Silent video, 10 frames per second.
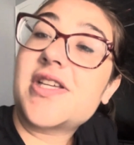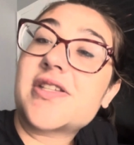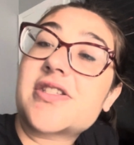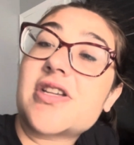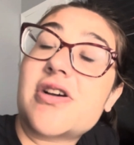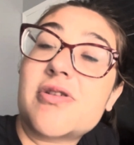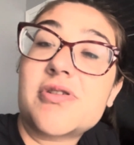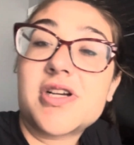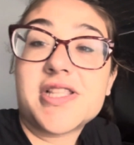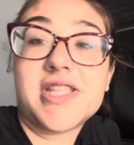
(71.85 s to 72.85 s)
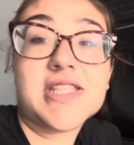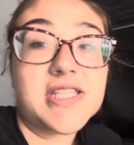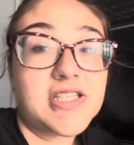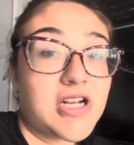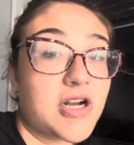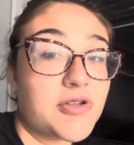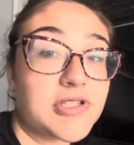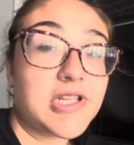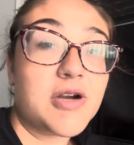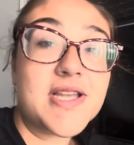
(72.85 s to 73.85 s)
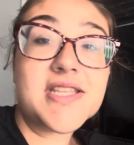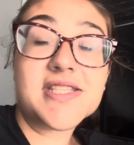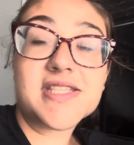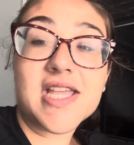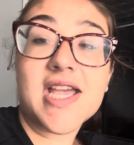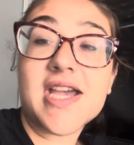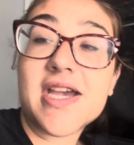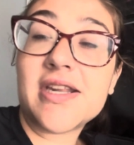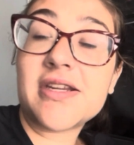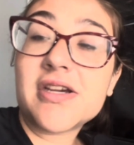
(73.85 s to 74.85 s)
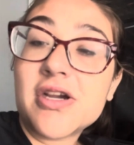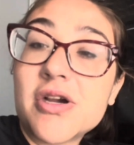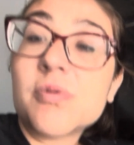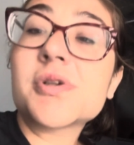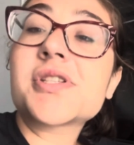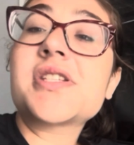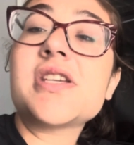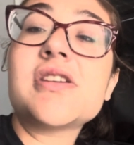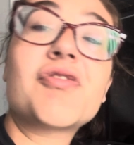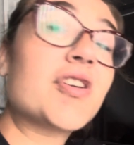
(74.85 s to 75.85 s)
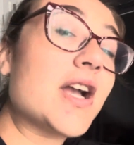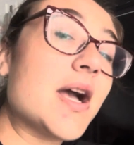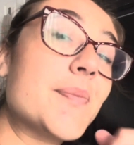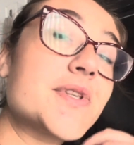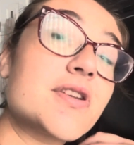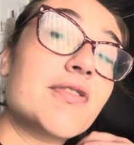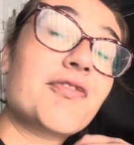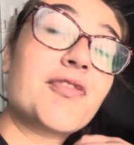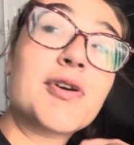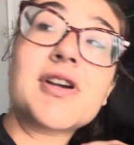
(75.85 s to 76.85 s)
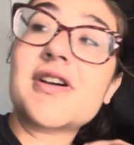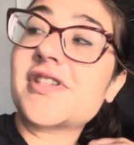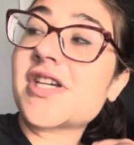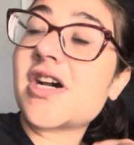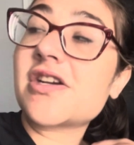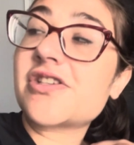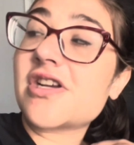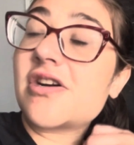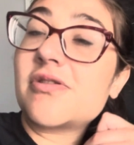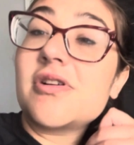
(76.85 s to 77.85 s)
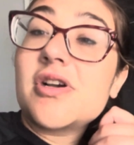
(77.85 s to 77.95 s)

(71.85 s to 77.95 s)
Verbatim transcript: So this is your host, Lois, and we'll see you for episode four of the talk show